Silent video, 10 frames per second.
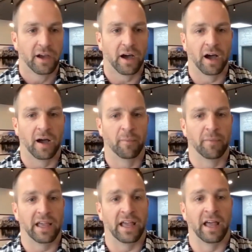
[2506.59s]

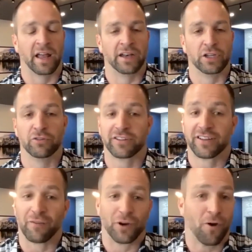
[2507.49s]
And you just
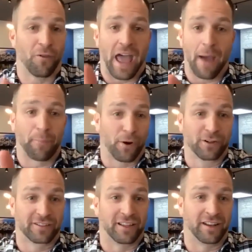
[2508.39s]
never know, that
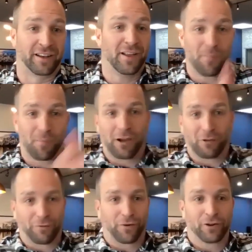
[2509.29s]
person might
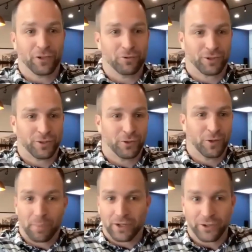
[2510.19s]
refer you to
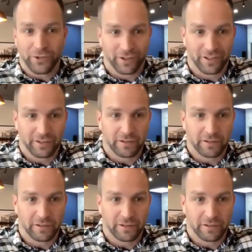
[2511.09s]
a builder.